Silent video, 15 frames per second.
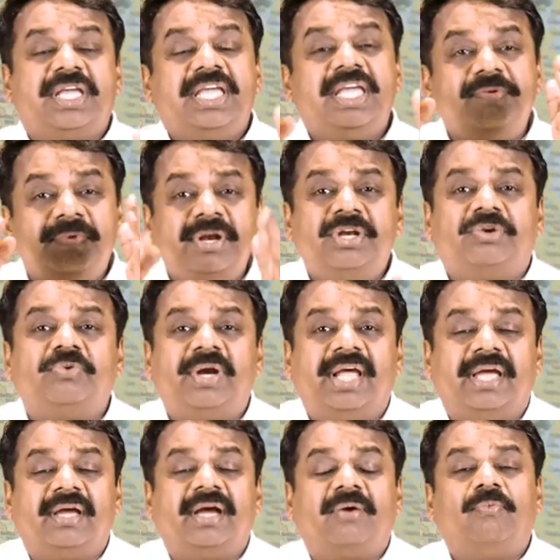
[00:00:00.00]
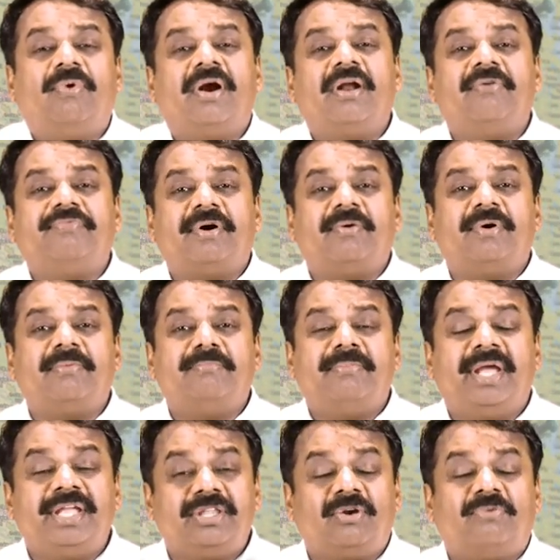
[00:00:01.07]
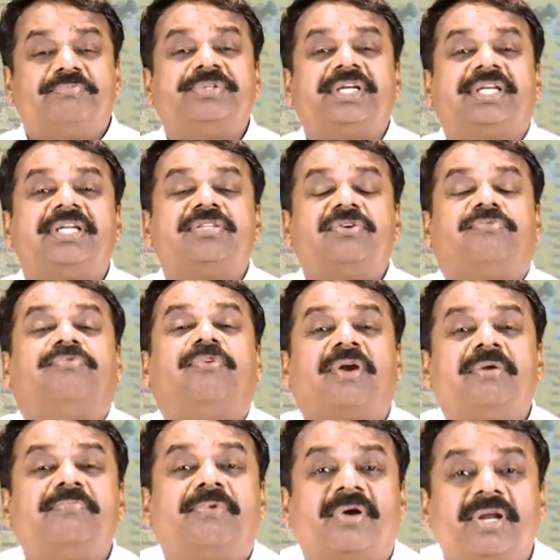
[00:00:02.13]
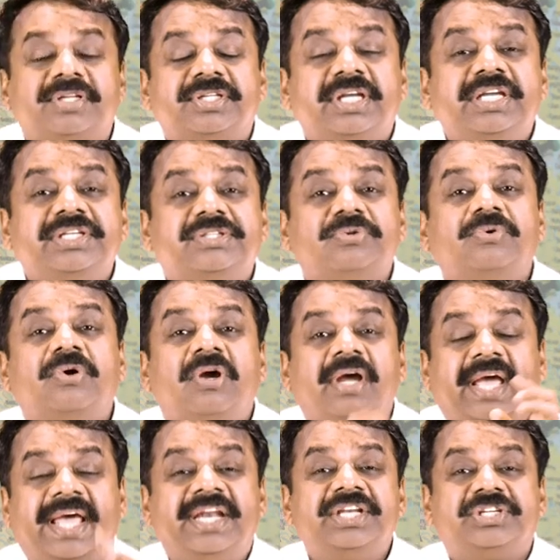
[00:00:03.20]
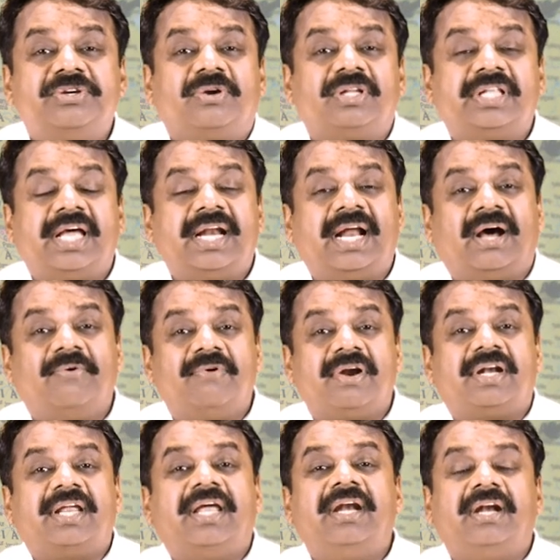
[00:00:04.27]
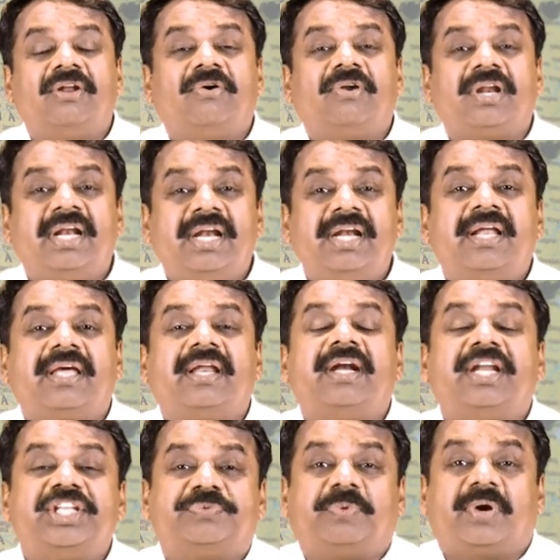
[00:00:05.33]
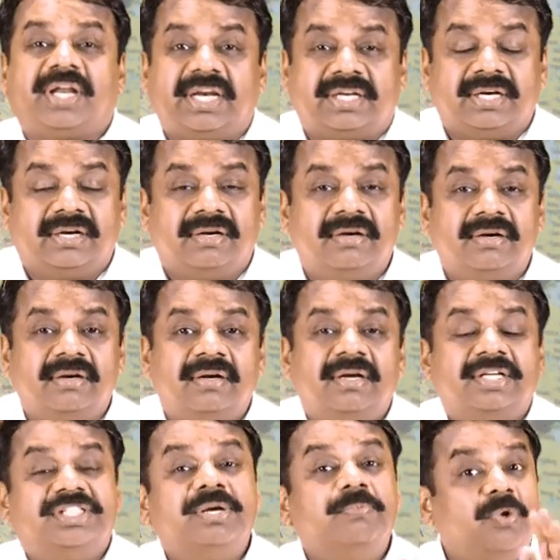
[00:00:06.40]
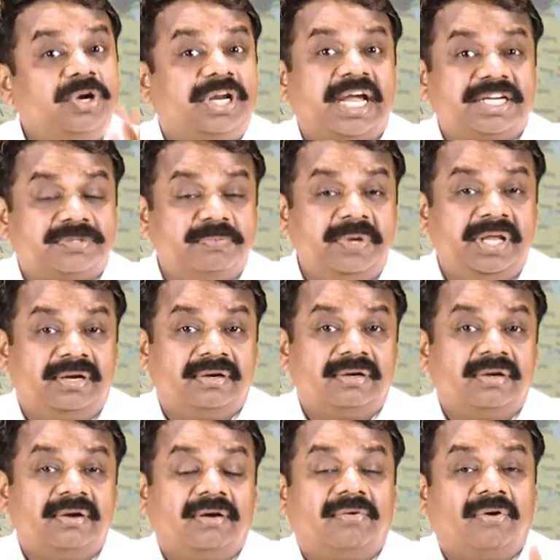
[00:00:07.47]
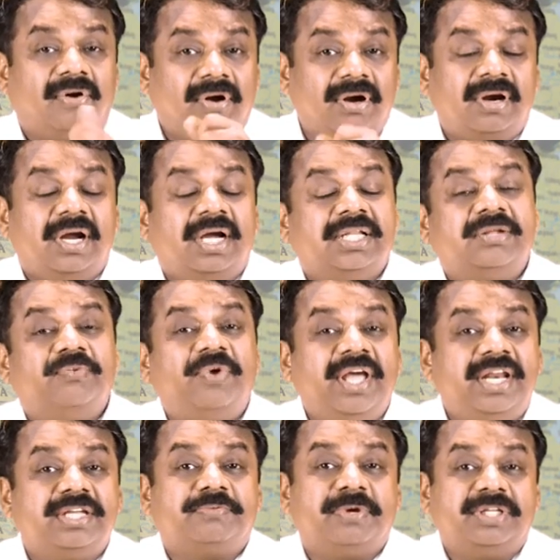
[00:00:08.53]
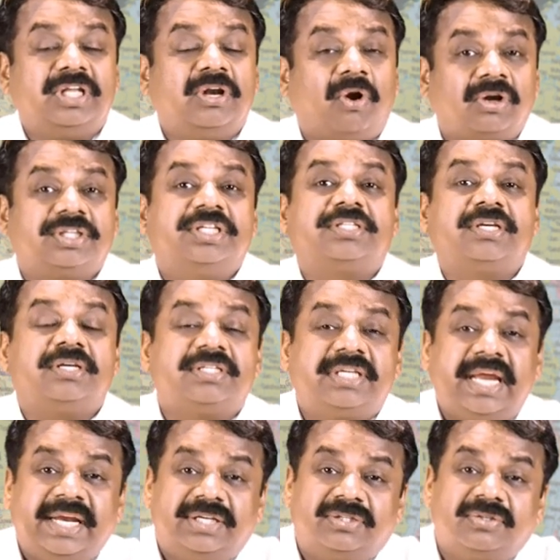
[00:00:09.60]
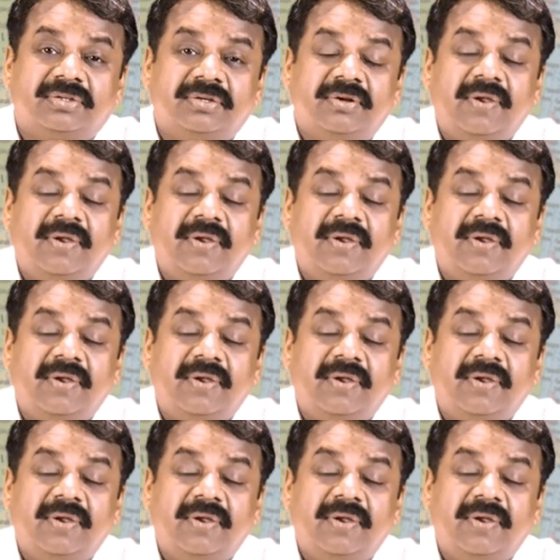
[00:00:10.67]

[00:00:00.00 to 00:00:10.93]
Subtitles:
even today, one of our major objectives of foreign policy is to ensure that our territorial integrity is protected. Jammu and Kashmir or the various, the northeastern states.